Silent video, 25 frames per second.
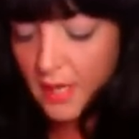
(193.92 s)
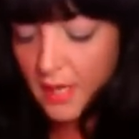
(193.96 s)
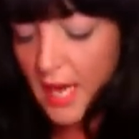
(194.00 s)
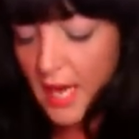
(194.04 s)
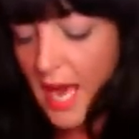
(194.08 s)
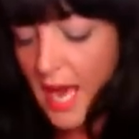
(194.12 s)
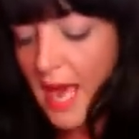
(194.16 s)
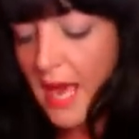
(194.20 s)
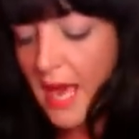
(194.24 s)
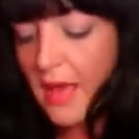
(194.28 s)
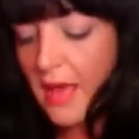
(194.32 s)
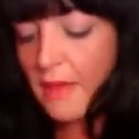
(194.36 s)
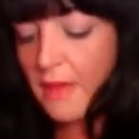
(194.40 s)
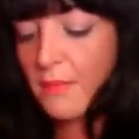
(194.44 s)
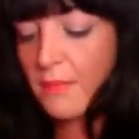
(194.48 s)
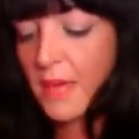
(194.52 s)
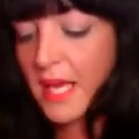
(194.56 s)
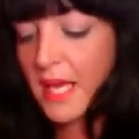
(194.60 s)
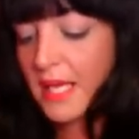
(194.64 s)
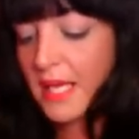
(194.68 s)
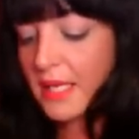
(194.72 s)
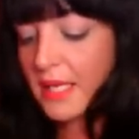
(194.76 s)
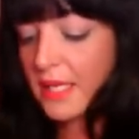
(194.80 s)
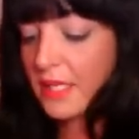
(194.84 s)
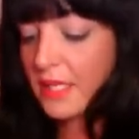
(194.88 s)

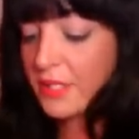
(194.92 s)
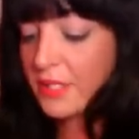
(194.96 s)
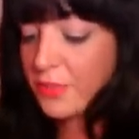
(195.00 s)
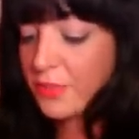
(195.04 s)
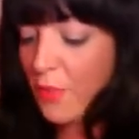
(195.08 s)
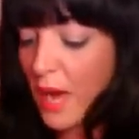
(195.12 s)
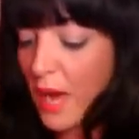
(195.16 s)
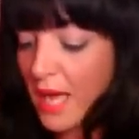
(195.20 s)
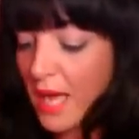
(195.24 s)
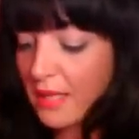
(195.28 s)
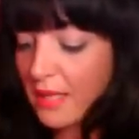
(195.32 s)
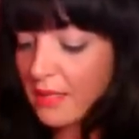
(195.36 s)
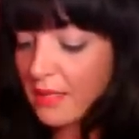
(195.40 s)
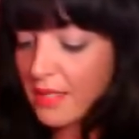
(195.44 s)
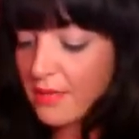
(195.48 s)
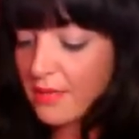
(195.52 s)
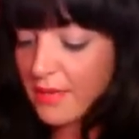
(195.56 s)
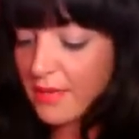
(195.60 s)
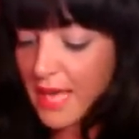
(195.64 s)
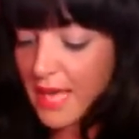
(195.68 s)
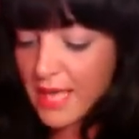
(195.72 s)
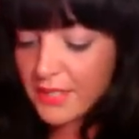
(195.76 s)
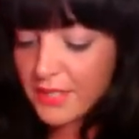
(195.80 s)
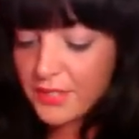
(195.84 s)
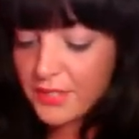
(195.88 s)
As well, you
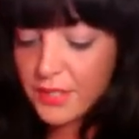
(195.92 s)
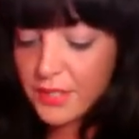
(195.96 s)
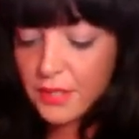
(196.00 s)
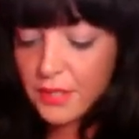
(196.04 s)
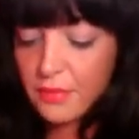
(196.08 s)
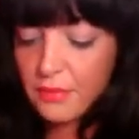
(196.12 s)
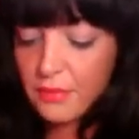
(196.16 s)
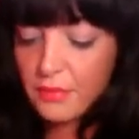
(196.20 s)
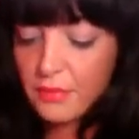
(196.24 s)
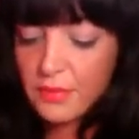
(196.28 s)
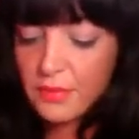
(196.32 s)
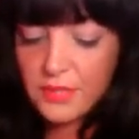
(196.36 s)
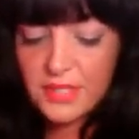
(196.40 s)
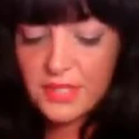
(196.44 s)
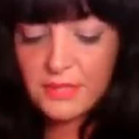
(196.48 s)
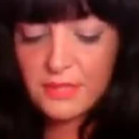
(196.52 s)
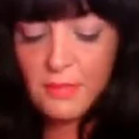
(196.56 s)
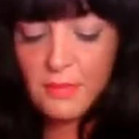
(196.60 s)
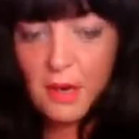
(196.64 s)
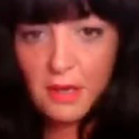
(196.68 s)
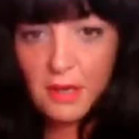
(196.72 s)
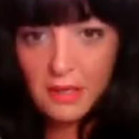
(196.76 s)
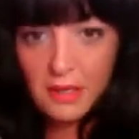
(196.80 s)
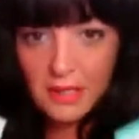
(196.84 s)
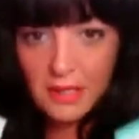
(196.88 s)
get 2
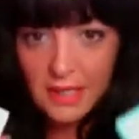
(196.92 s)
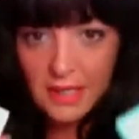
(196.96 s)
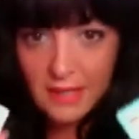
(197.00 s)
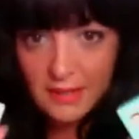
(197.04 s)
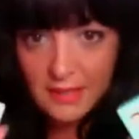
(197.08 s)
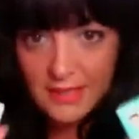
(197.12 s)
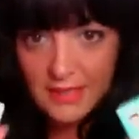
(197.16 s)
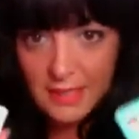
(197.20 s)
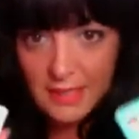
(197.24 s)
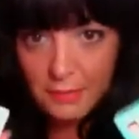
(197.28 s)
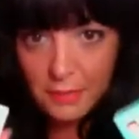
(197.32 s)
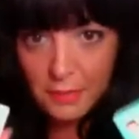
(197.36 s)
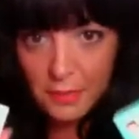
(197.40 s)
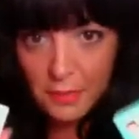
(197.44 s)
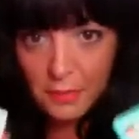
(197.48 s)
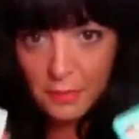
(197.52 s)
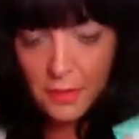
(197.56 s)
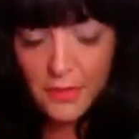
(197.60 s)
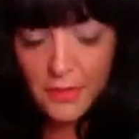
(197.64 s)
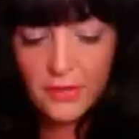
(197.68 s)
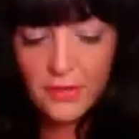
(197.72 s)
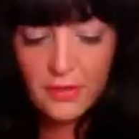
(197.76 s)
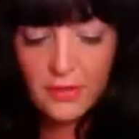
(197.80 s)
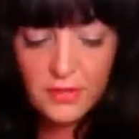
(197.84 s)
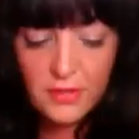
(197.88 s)
small little sample
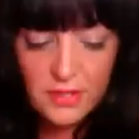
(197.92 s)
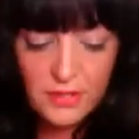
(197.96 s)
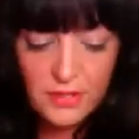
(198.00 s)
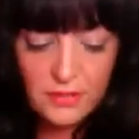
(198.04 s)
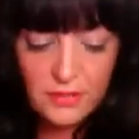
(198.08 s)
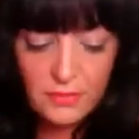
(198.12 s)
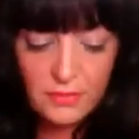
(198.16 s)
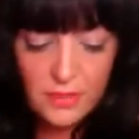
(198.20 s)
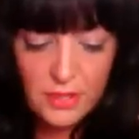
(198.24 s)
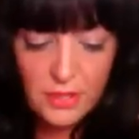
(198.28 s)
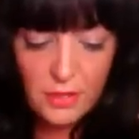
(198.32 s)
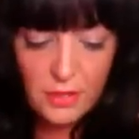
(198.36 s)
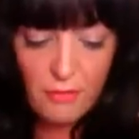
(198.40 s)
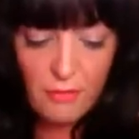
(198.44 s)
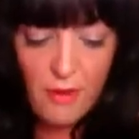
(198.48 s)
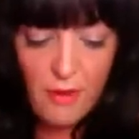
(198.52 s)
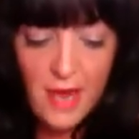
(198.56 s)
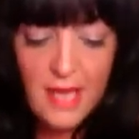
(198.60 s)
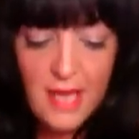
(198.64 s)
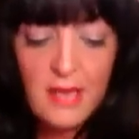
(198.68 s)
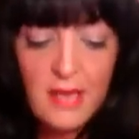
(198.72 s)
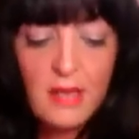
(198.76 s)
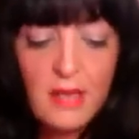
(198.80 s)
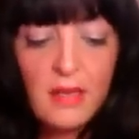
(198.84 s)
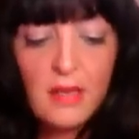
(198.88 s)
products, which are
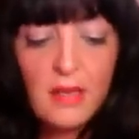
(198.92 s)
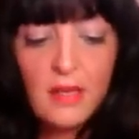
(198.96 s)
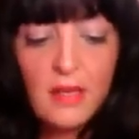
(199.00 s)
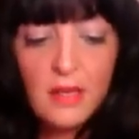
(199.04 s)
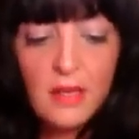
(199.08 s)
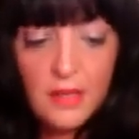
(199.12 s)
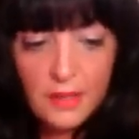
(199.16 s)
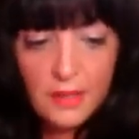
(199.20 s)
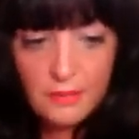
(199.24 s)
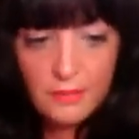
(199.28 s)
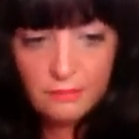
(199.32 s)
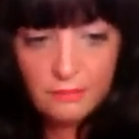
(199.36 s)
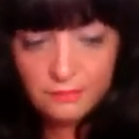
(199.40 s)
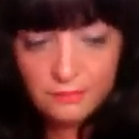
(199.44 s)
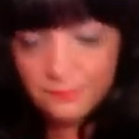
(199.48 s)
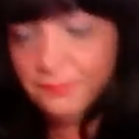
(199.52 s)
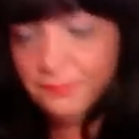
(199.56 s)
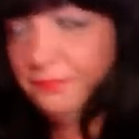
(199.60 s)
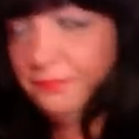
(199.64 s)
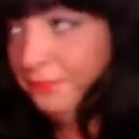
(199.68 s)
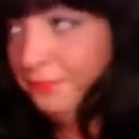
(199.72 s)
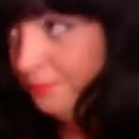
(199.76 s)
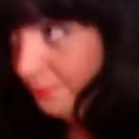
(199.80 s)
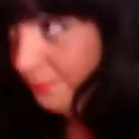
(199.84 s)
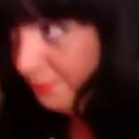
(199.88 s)
great.
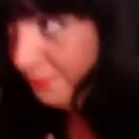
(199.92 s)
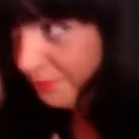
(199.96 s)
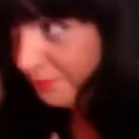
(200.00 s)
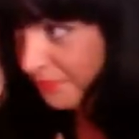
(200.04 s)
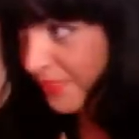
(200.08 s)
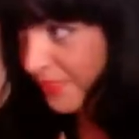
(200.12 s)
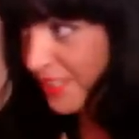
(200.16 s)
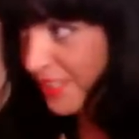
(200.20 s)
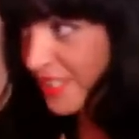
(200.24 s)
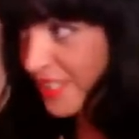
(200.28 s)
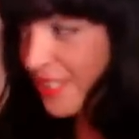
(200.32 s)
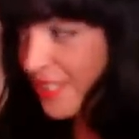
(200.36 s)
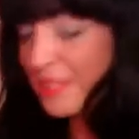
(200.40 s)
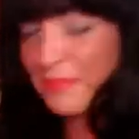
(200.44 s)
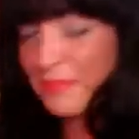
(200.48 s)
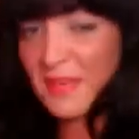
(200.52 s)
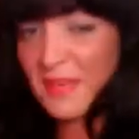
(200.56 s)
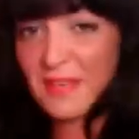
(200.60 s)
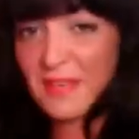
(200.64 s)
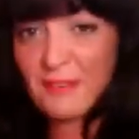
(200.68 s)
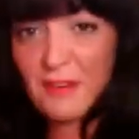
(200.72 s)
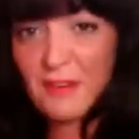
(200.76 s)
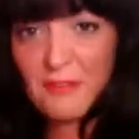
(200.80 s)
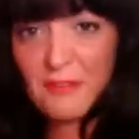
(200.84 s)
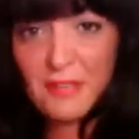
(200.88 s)
Excuse me,
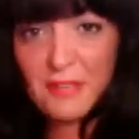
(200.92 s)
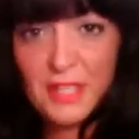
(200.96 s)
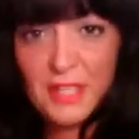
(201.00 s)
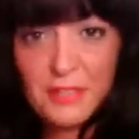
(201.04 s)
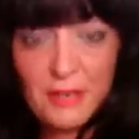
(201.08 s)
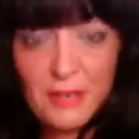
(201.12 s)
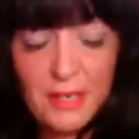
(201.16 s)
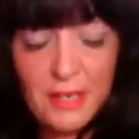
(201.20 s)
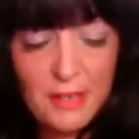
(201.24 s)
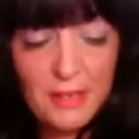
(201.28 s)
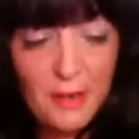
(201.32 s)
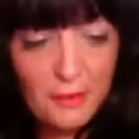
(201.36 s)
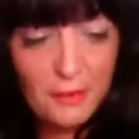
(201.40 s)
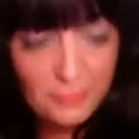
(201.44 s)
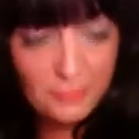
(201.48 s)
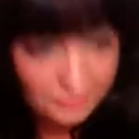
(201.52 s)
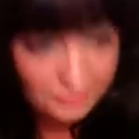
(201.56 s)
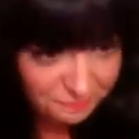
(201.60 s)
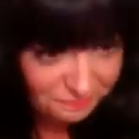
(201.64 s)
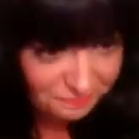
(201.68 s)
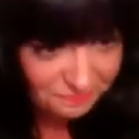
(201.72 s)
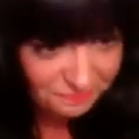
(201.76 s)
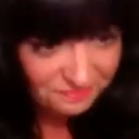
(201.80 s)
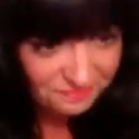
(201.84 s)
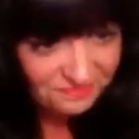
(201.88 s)
I've got a really dry cough.
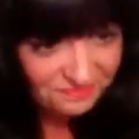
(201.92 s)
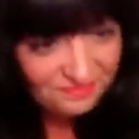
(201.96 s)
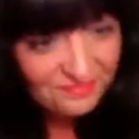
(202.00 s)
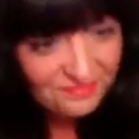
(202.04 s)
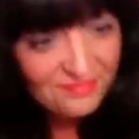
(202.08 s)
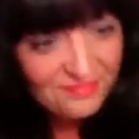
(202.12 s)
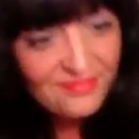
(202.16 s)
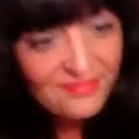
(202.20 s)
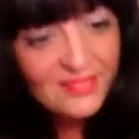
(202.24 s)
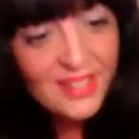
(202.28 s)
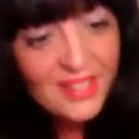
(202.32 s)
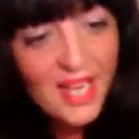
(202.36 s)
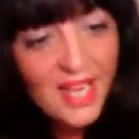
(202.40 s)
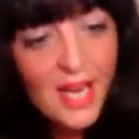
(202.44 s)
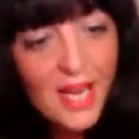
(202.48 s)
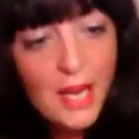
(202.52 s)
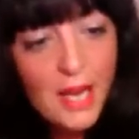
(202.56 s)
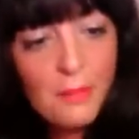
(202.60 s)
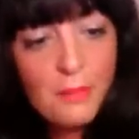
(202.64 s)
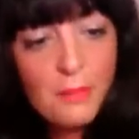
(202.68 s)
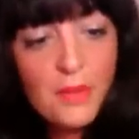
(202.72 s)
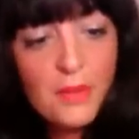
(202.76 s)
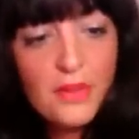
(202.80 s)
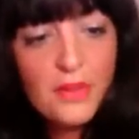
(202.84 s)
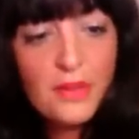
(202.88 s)

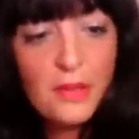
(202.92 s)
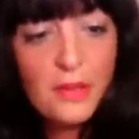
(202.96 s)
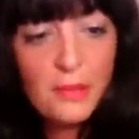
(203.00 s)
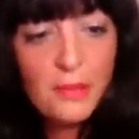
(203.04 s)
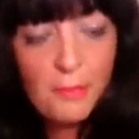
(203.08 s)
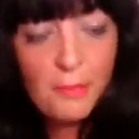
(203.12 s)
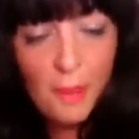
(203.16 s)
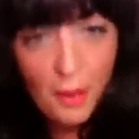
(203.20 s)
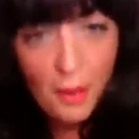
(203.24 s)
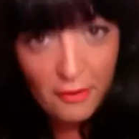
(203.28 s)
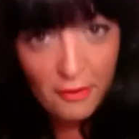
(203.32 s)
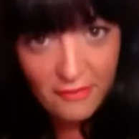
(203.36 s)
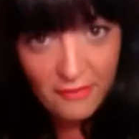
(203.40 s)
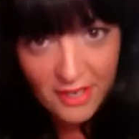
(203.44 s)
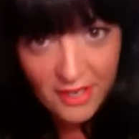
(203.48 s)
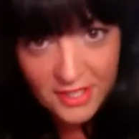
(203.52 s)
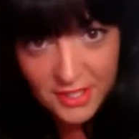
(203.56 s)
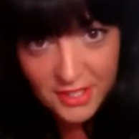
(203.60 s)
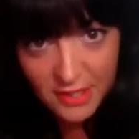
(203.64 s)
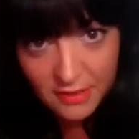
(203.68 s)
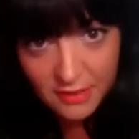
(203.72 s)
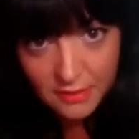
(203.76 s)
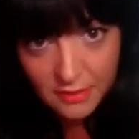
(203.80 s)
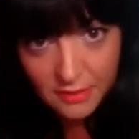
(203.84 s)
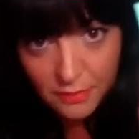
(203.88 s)
The
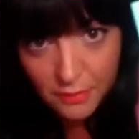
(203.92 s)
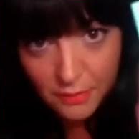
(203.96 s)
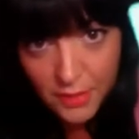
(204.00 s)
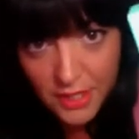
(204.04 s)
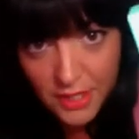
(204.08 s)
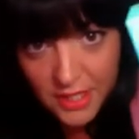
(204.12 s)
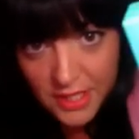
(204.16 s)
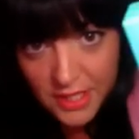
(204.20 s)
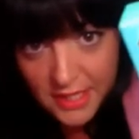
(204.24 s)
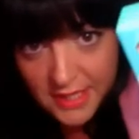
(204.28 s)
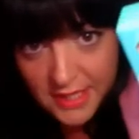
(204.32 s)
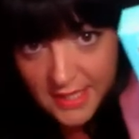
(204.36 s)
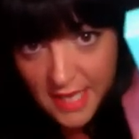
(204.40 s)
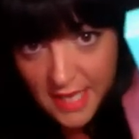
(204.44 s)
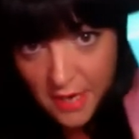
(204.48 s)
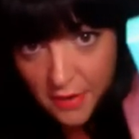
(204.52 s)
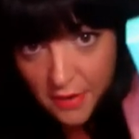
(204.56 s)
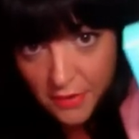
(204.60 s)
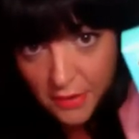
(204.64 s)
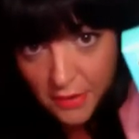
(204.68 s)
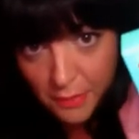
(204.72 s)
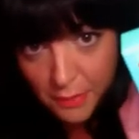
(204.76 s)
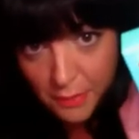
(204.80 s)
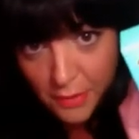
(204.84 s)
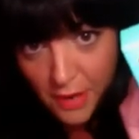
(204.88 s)
POREfessional, which is their
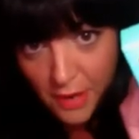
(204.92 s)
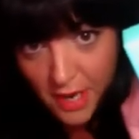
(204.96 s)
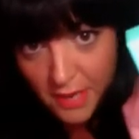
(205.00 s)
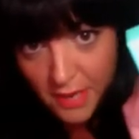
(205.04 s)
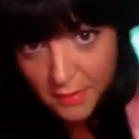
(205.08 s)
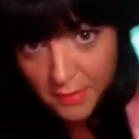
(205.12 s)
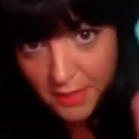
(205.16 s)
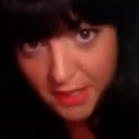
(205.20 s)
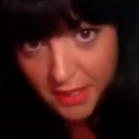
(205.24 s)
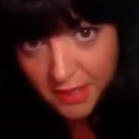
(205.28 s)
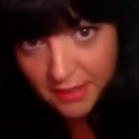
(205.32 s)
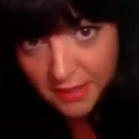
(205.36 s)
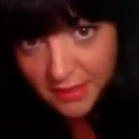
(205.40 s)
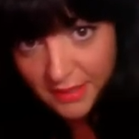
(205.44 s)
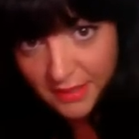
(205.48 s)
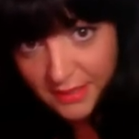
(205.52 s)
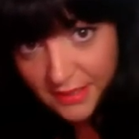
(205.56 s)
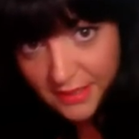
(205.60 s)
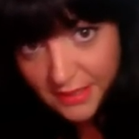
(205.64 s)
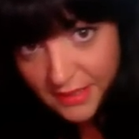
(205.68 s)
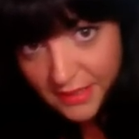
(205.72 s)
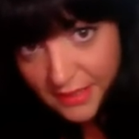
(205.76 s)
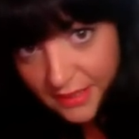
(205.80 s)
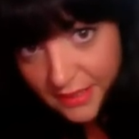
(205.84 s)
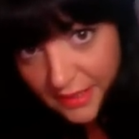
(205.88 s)
other primer.
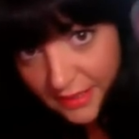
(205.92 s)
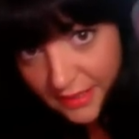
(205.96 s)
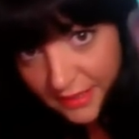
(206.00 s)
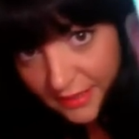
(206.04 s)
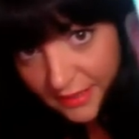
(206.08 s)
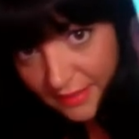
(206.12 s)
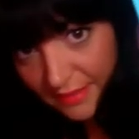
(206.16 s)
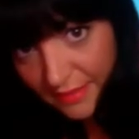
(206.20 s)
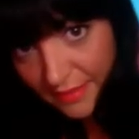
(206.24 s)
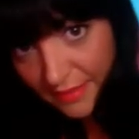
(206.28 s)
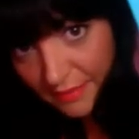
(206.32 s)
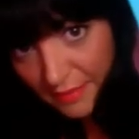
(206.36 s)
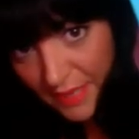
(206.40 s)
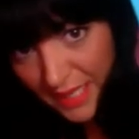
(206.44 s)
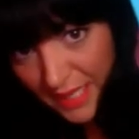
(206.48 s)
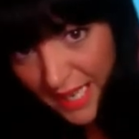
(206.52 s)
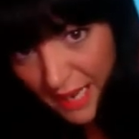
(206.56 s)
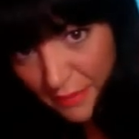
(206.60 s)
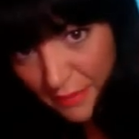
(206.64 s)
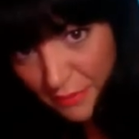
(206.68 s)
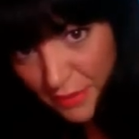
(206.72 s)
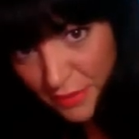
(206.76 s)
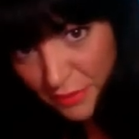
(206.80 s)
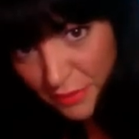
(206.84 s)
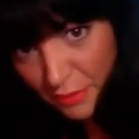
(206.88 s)
My
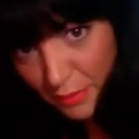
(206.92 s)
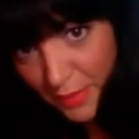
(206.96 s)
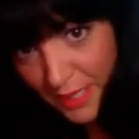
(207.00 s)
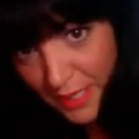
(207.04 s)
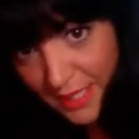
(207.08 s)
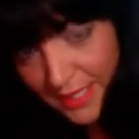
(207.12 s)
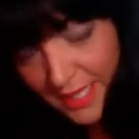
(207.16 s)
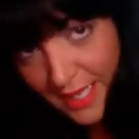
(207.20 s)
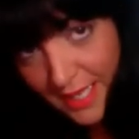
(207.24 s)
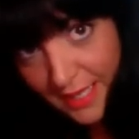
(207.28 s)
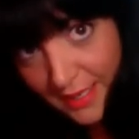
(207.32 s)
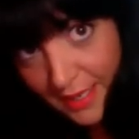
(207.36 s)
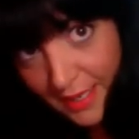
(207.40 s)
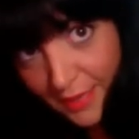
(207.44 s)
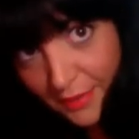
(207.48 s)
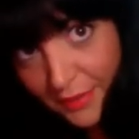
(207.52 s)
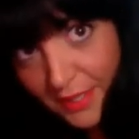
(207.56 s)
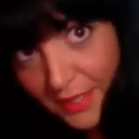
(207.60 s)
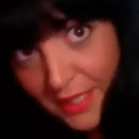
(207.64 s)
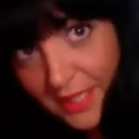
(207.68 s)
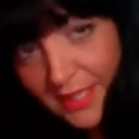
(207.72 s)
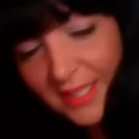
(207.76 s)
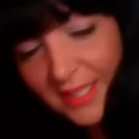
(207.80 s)
camera's rubbish, there you go.